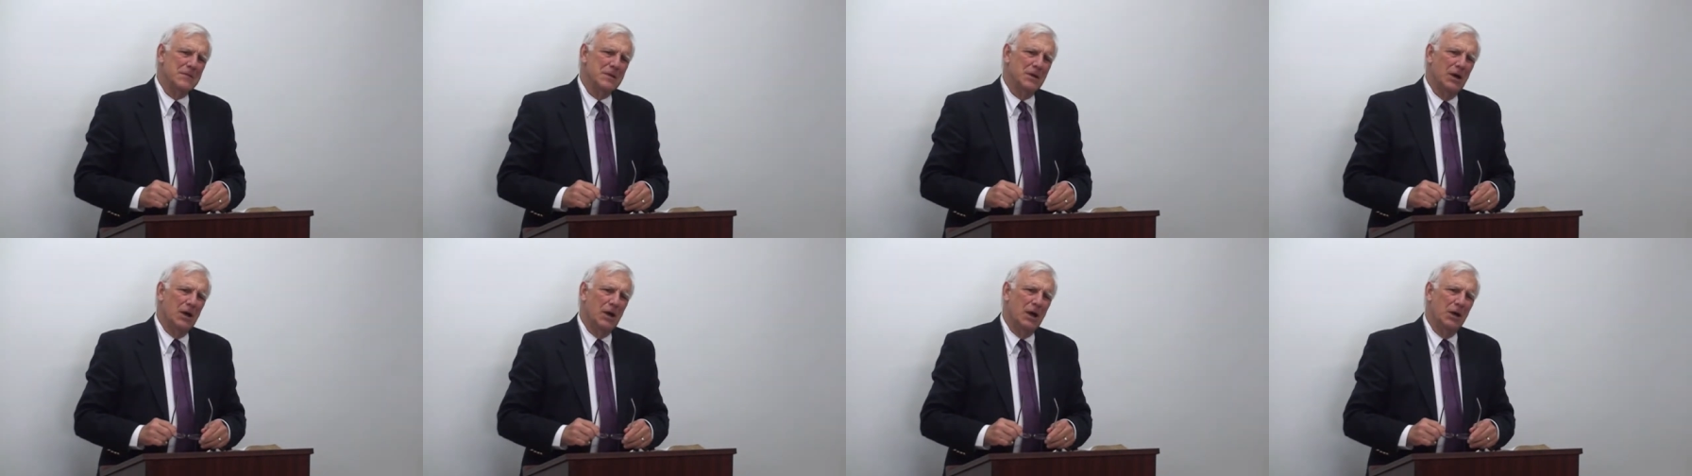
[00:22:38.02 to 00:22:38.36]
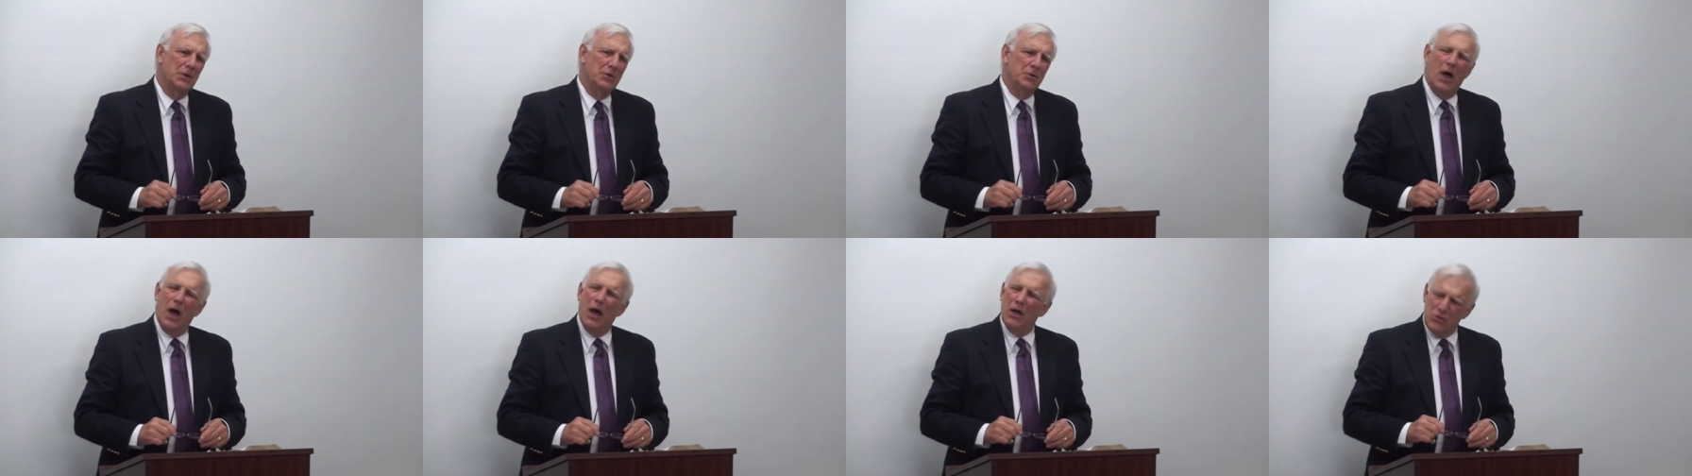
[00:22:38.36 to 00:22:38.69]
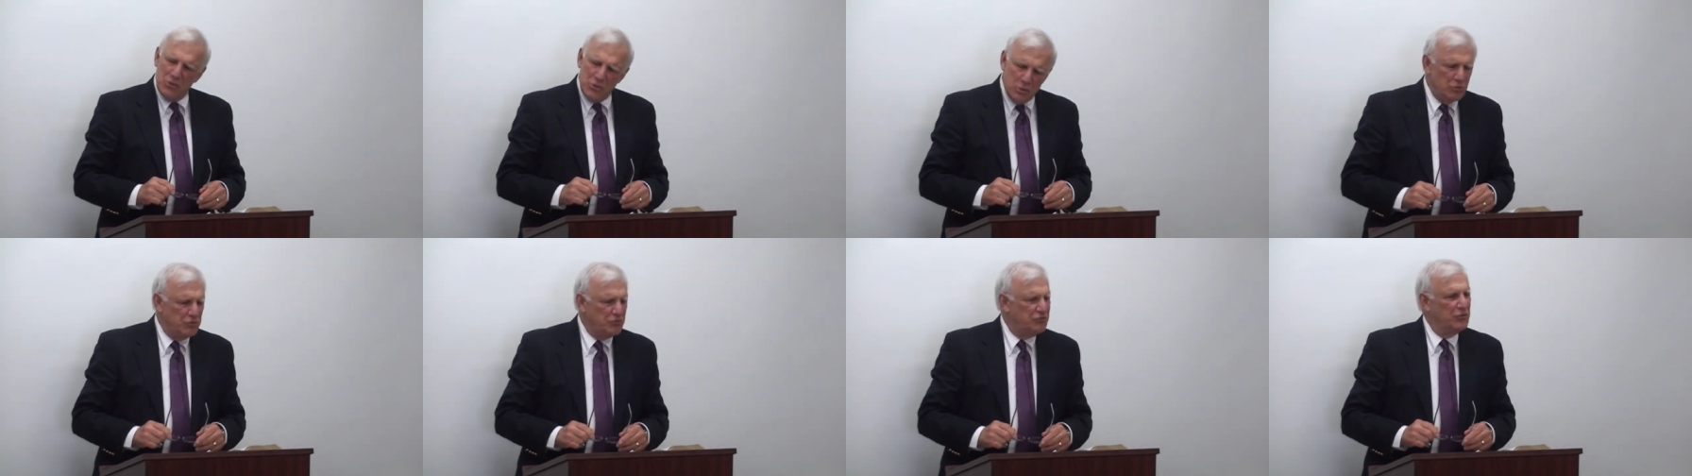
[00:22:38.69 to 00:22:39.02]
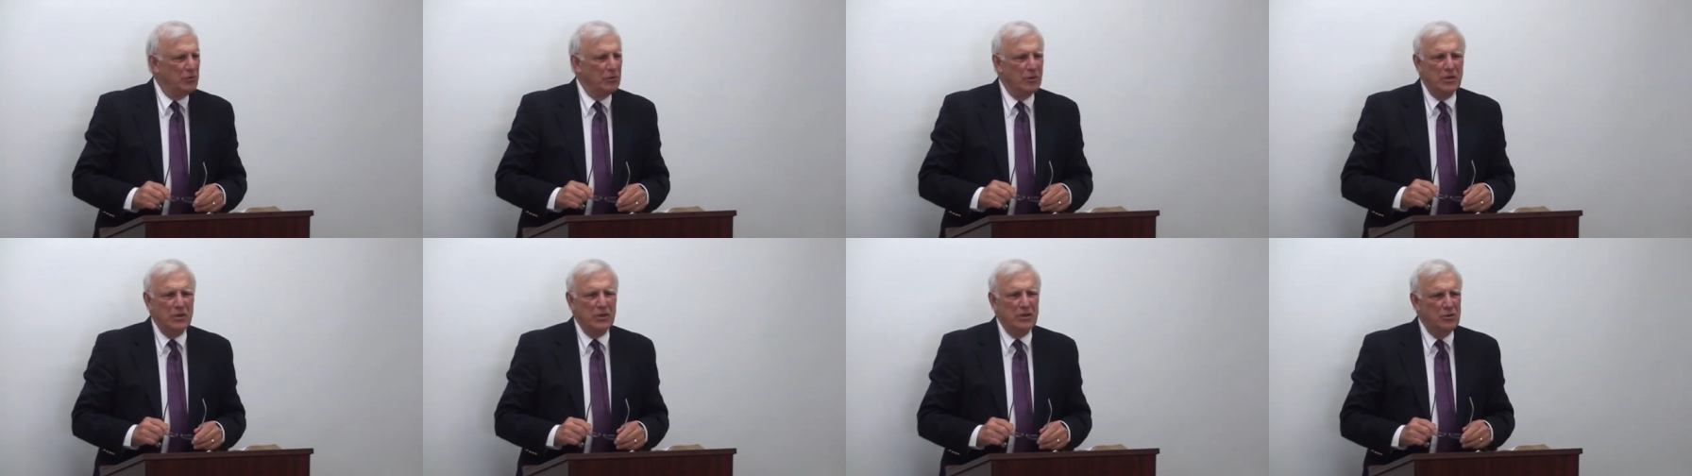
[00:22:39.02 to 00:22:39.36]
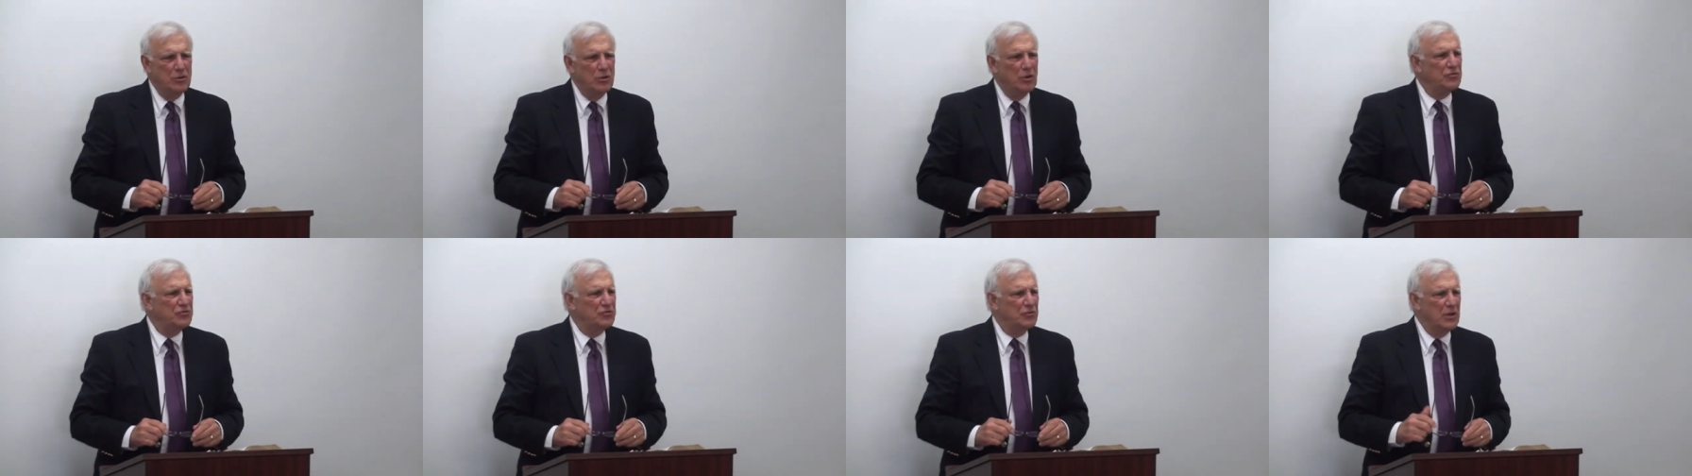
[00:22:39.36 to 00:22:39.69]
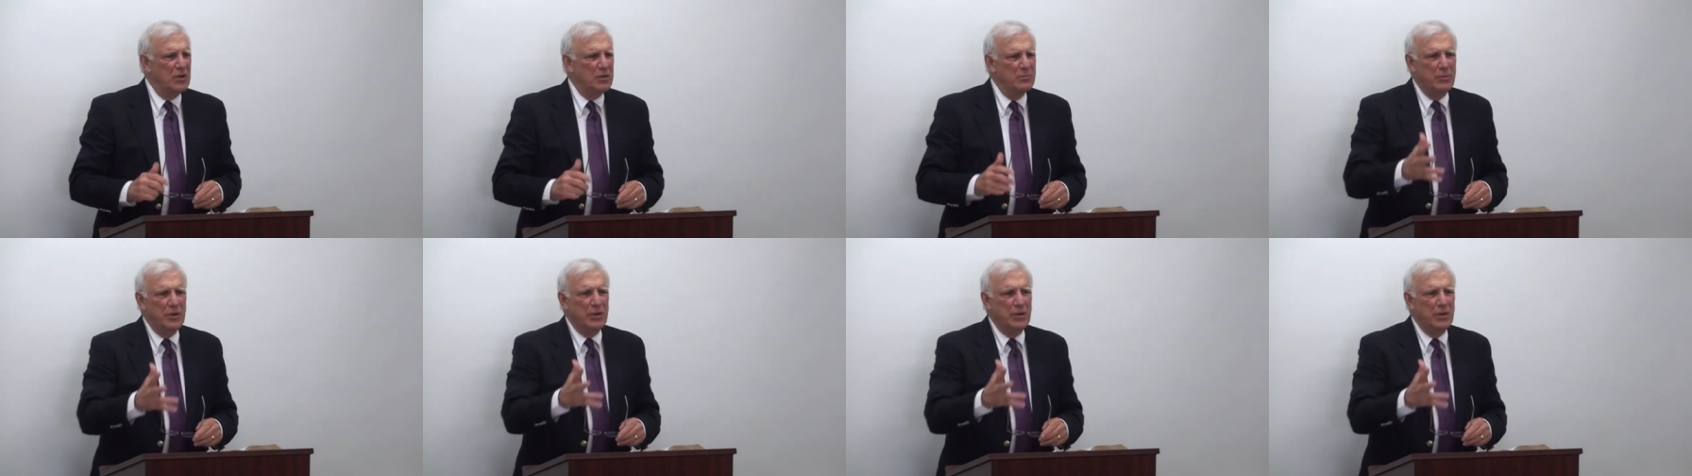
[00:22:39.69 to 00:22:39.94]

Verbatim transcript: not usually. Usually